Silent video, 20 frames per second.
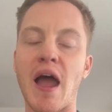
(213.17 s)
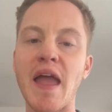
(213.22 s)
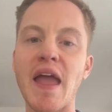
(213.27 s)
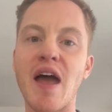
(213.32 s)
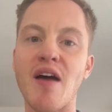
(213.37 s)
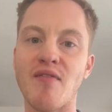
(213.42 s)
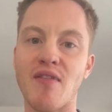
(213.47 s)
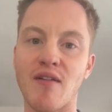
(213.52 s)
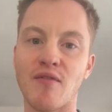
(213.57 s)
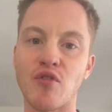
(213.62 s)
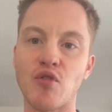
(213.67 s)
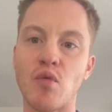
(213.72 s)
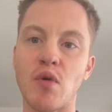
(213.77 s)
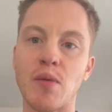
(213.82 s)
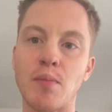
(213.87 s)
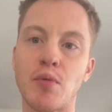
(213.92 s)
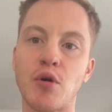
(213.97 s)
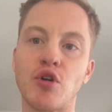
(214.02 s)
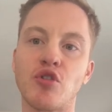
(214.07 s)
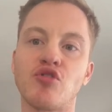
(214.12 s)
have
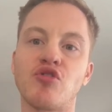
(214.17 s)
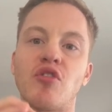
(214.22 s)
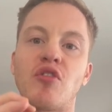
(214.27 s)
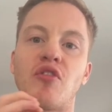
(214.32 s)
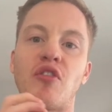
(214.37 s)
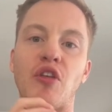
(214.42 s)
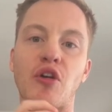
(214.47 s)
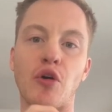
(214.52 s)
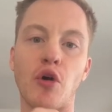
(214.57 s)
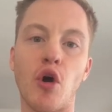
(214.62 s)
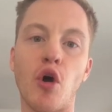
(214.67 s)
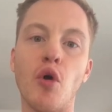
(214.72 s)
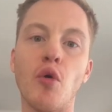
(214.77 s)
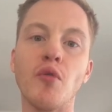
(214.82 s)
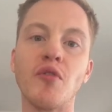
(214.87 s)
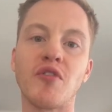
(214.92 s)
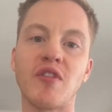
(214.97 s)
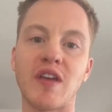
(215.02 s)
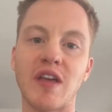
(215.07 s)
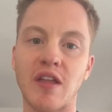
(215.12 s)
everyone purchase their
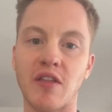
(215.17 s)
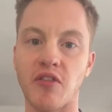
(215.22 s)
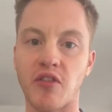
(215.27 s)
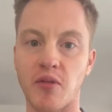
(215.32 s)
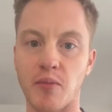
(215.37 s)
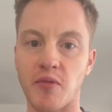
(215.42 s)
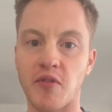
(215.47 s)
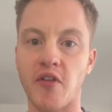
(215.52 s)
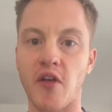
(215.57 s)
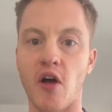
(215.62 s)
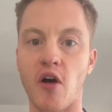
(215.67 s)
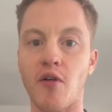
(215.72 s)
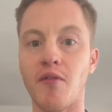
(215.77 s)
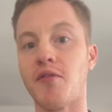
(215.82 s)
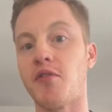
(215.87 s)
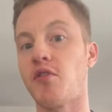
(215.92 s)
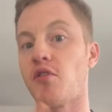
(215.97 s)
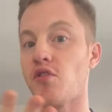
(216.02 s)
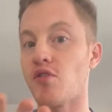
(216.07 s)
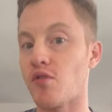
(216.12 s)
own tickets
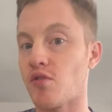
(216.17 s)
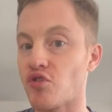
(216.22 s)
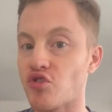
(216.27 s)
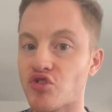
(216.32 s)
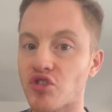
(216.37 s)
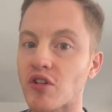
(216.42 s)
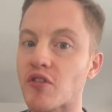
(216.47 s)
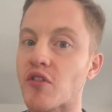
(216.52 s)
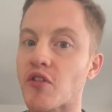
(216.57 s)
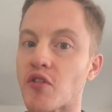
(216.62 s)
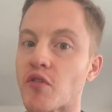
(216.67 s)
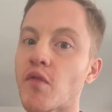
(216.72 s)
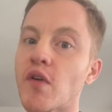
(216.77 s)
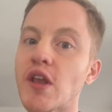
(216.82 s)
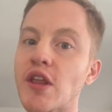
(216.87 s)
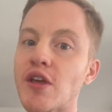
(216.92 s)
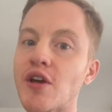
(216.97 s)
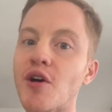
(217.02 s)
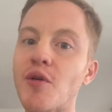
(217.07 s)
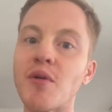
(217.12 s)
themselves. You can share this
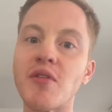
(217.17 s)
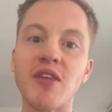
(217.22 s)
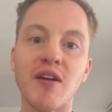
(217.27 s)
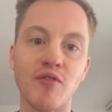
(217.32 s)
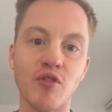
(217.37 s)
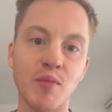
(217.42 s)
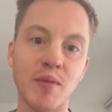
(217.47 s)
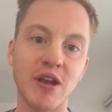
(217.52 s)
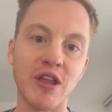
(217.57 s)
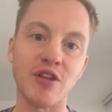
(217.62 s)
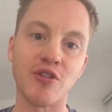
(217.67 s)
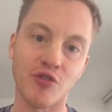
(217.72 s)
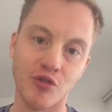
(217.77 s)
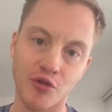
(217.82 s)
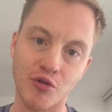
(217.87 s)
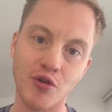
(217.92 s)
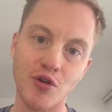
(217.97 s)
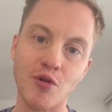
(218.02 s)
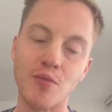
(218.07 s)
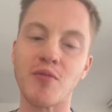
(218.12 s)
video with everybody in your
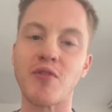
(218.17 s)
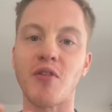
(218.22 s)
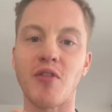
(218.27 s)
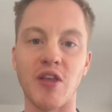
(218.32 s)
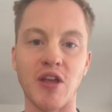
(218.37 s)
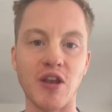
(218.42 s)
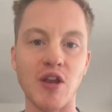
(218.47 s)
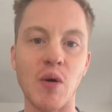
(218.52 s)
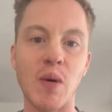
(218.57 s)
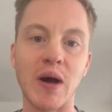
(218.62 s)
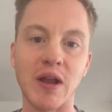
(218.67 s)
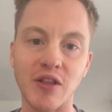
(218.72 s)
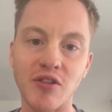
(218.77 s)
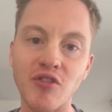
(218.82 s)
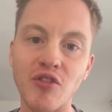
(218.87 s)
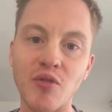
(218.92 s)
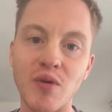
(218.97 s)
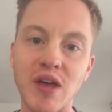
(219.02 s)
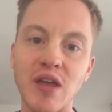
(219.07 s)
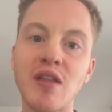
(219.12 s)
group so they know how to
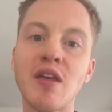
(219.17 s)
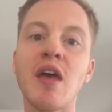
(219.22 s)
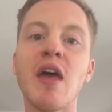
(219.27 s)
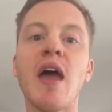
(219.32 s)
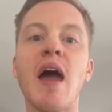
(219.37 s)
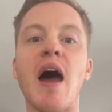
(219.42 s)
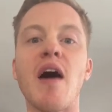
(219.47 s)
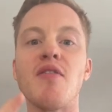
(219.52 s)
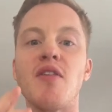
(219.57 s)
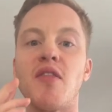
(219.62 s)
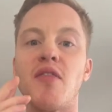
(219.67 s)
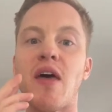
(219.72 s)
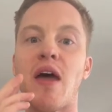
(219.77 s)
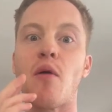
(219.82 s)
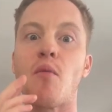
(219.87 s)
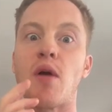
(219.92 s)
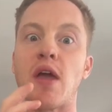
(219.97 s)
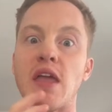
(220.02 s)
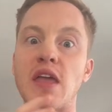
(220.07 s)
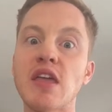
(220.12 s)
do it. And then
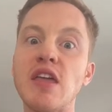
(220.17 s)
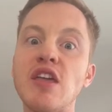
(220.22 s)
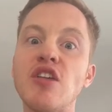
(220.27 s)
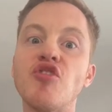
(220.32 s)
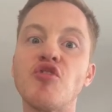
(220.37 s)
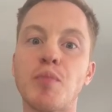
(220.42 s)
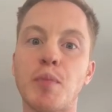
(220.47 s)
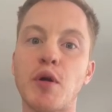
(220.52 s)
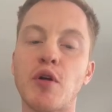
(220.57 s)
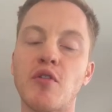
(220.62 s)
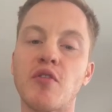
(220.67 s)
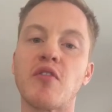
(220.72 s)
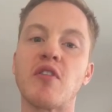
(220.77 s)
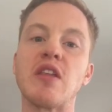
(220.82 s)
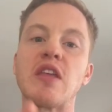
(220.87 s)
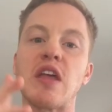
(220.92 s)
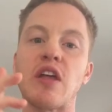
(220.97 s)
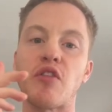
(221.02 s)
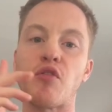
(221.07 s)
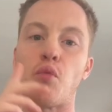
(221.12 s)
that way each
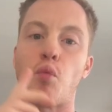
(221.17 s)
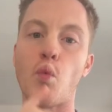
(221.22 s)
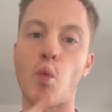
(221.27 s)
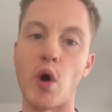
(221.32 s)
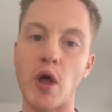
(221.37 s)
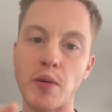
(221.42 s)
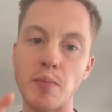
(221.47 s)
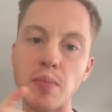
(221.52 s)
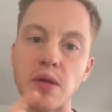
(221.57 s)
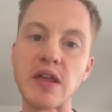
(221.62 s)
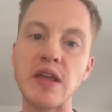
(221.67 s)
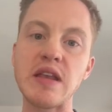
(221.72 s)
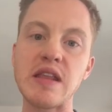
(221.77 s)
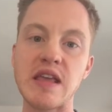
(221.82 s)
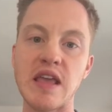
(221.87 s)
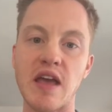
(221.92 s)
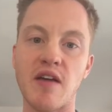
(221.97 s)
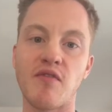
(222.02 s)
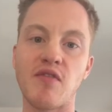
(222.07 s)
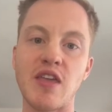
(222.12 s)
person gets one
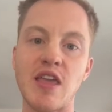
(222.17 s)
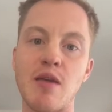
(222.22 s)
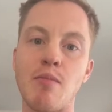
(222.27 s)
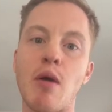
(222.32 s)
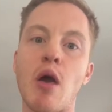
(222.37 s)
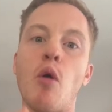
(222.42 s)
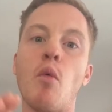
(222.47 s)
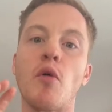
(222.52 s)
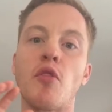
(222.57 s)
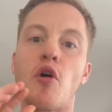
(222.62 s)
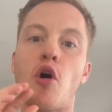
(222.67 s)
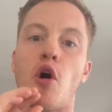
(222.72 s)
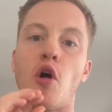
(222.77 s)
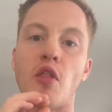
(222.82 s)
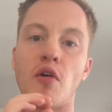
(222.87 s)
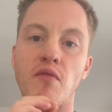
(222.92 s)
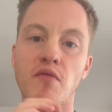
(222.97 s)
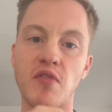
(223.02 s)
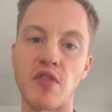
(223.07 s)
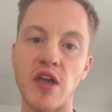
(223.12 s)
PDF email with
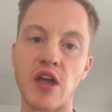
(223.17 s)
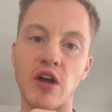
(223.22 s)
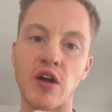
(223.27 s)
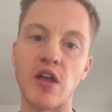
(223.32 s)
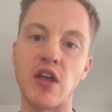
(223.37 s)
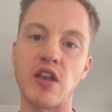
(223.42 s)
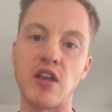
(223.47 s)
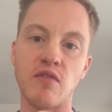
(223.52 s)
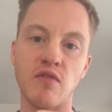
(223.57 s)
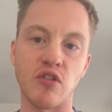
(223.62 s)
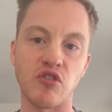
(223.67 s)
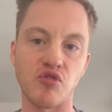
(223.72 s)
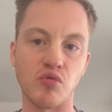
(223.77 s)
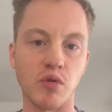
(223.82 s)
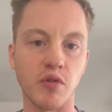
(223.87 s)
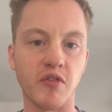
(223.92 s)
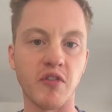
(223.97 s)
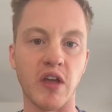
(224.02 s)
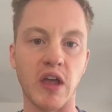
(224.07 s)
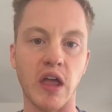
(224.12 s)
all of their
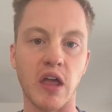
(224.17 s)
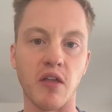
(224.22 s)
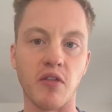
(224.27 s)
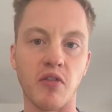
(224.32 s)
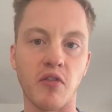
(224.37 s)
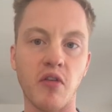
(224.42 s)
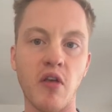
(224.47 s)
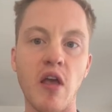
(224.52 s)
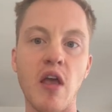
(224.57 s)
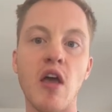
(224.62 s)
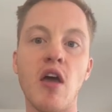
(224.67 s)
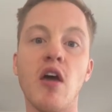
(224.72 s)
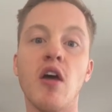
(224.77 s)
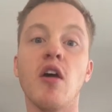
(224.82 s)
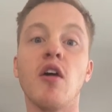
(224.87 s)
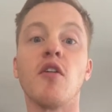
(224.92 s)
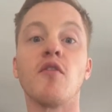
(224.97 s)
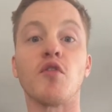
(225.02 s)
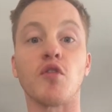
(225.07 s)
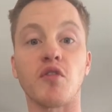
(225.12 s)
individual tickets.
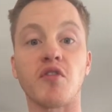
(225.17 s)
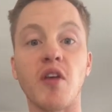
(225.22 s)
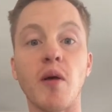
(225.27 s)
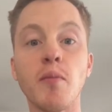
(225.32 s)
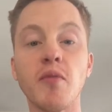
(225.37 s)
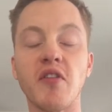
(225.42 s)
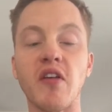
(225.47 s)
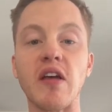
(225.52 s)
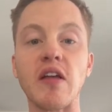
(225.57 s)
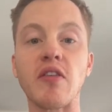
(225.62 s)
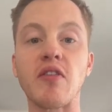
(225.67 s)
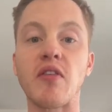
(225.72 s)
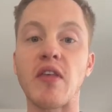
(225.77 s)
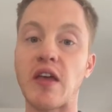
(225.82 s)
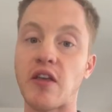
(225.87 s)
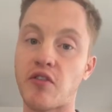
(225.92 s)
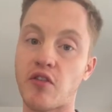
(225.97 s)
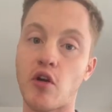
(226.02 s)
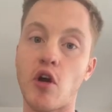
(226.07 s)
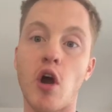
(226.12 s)
For some sites
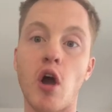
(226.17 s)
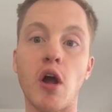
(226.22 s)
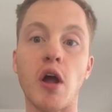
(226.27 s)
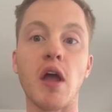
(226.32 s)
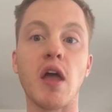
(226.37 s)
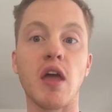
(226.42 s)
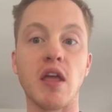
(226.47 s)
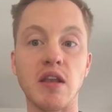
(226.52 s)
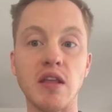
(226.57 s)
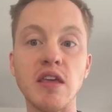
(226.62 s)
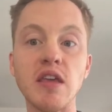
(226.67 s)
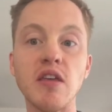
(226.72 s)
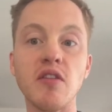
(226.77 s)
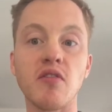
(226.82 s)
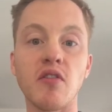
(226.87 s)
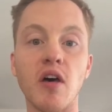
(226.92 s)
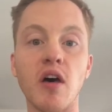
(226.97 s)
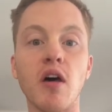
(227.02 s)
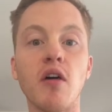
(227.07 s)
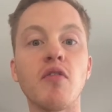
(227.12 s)
like Saqqara and
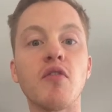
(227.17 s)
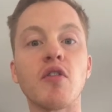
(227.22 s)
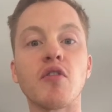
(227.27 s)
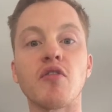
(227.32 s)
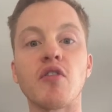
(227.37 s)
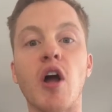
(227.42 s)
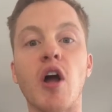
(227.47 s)
Giza, there's an